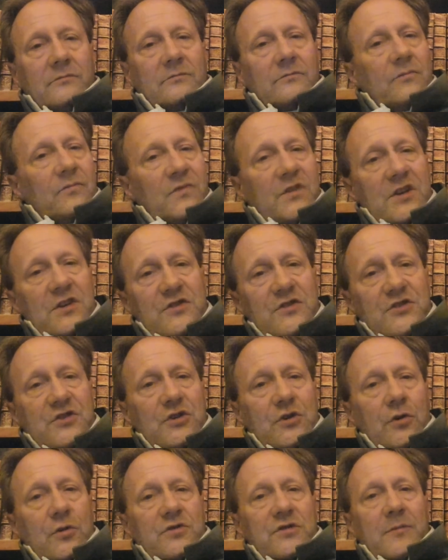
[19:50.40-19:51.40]
These
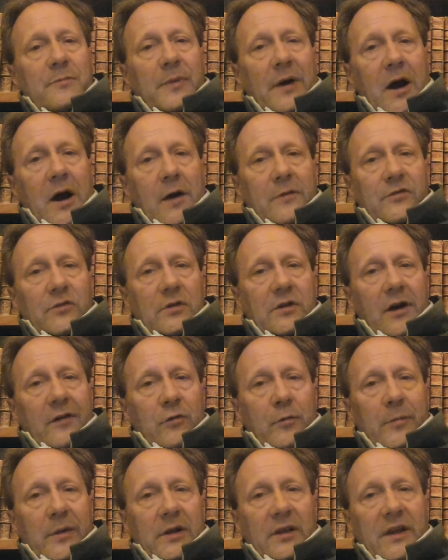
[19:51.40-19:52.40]
huge and powerful
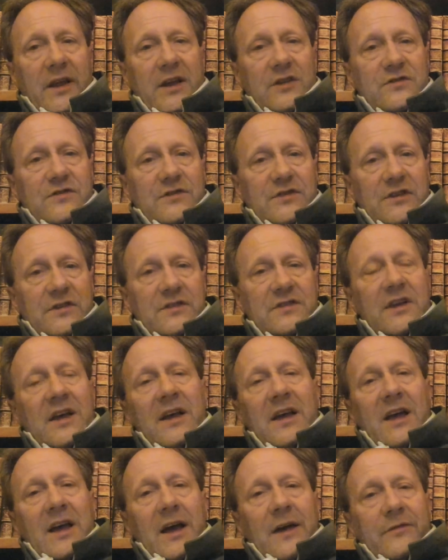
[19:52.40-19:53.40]
governmental agencies
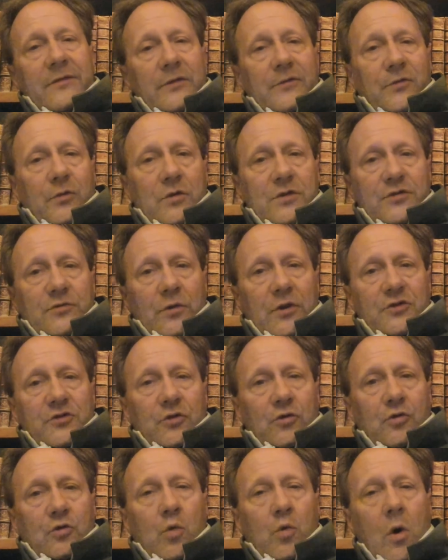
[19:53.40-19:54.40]
have enforced racial
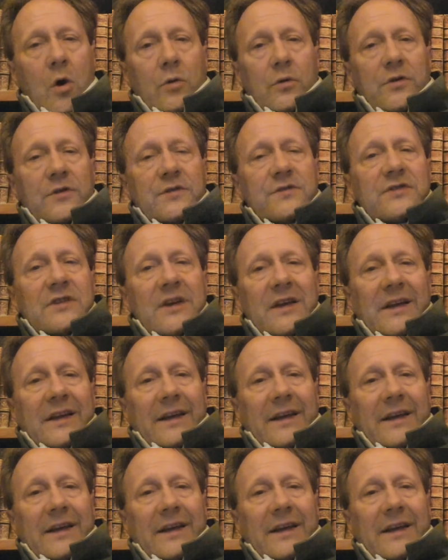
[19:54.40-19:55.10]
quotas,